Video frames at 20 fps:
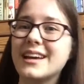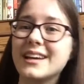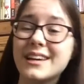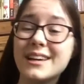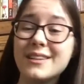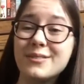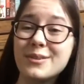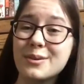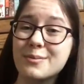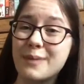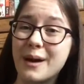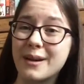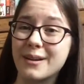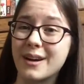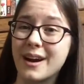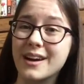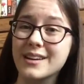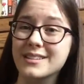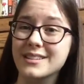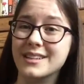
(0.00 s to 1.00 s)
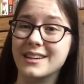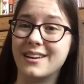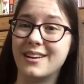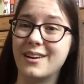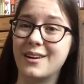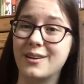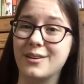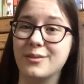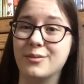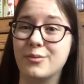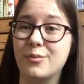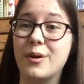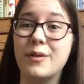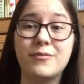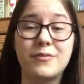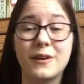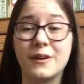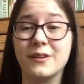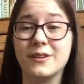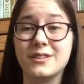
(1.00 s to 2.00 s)
give you a better idea of what
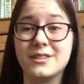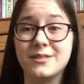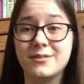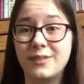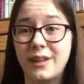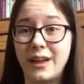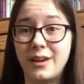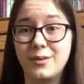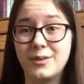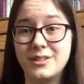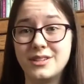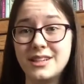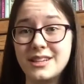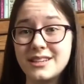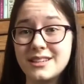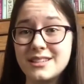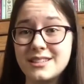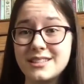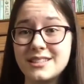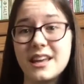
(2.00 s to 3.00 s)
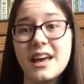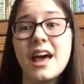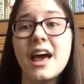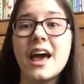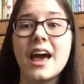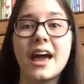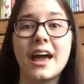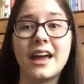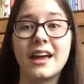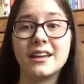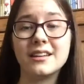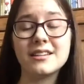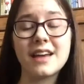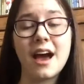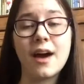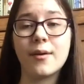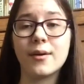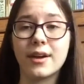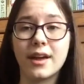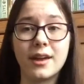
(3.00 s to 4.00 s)
figurative language is and
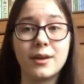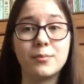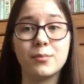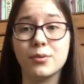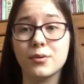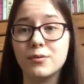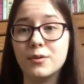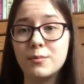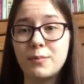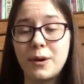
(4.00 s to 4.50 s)
how it can improve your